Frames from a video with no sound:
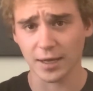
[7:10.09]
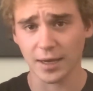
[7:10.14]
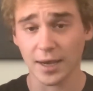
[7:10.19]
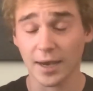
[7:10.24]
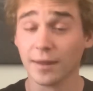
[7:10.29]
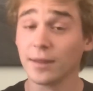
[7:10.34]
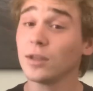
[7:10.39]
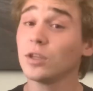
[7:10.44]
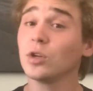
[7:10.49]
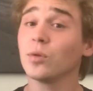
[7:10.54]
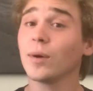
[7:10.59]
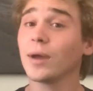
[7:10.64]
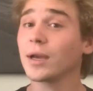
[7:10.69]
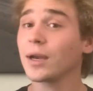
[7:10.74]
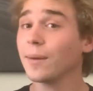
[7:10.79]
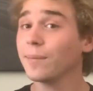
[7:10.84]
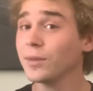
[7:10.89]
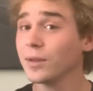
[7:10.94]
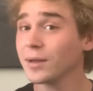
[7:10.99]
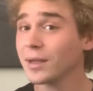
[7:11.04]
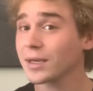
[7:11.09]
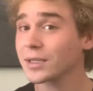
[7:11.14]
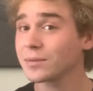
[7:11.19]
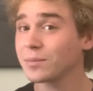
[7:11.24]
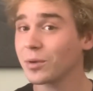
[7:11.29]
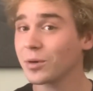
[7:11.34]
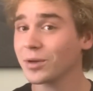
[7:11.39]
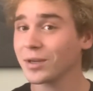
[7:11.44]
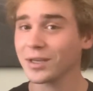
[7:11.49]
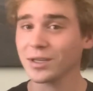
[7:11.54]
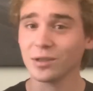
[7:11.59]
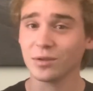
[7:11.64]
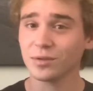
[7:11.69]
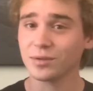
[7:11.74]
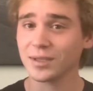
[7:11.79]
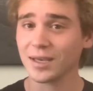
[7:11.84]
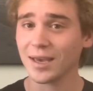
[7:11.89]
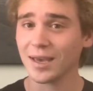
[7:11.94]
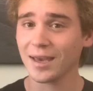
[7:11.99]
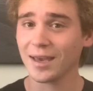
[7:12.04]
And then you wake up the next morning and you
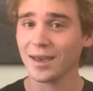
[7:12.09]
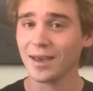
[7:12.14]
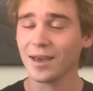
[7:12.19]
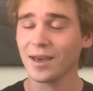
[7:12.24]
say,